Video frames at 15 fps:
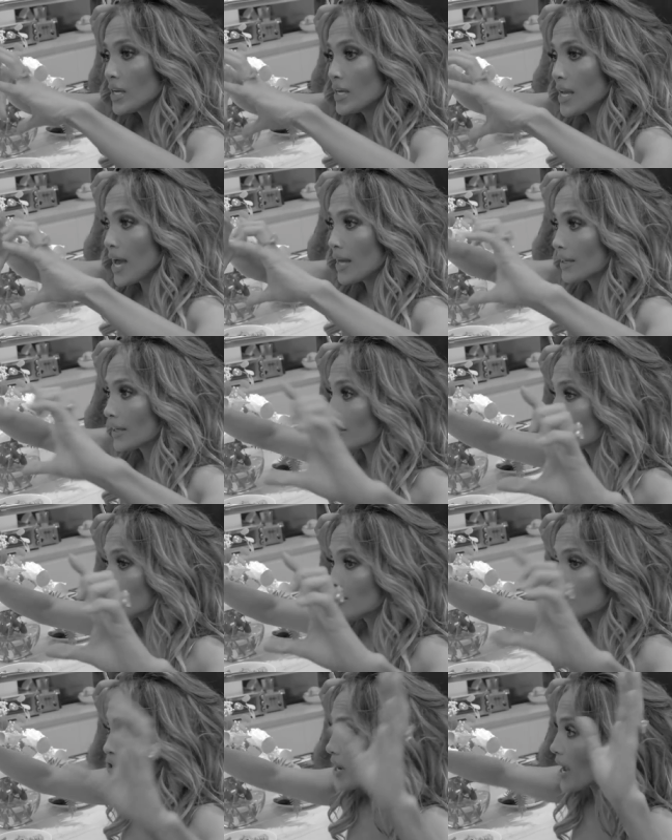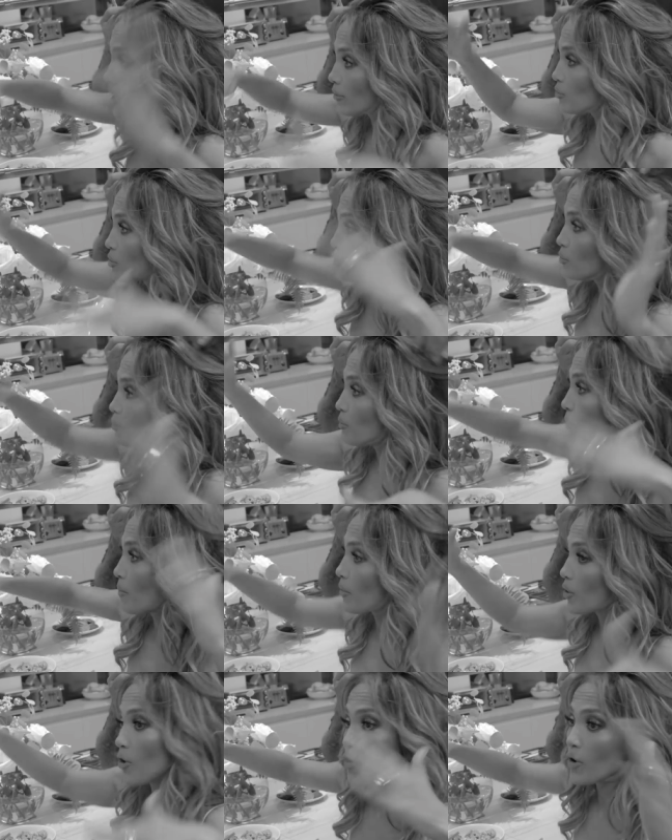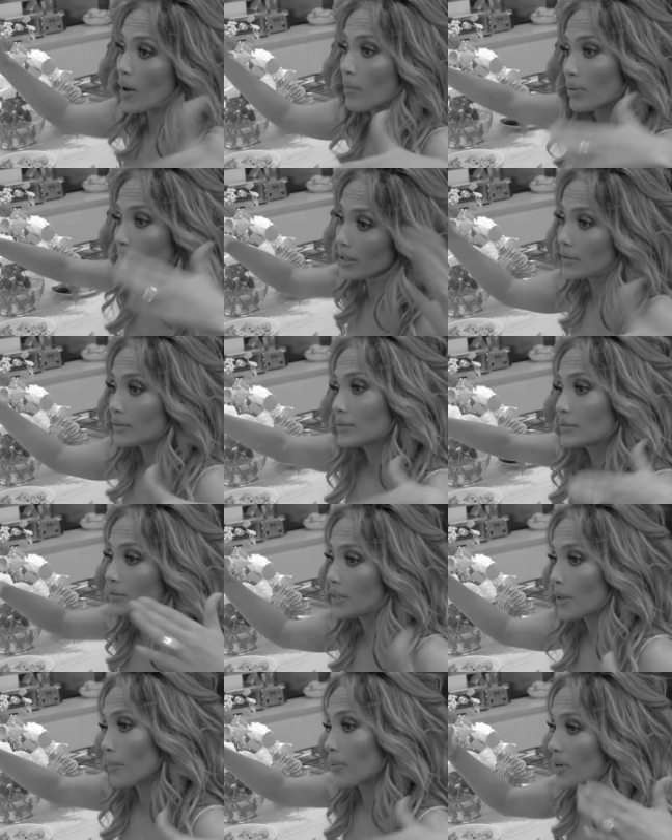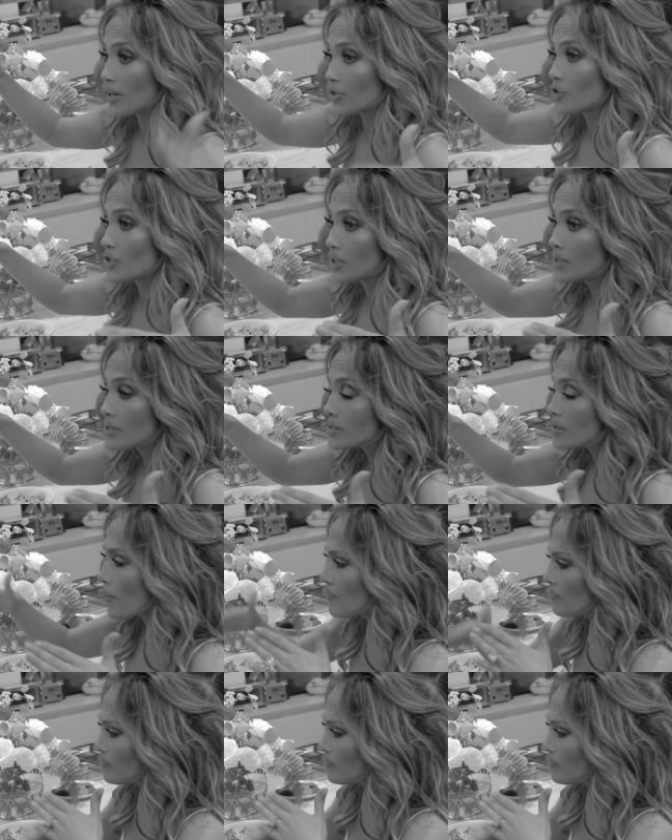he had like a D J and two conga players, like percussionists.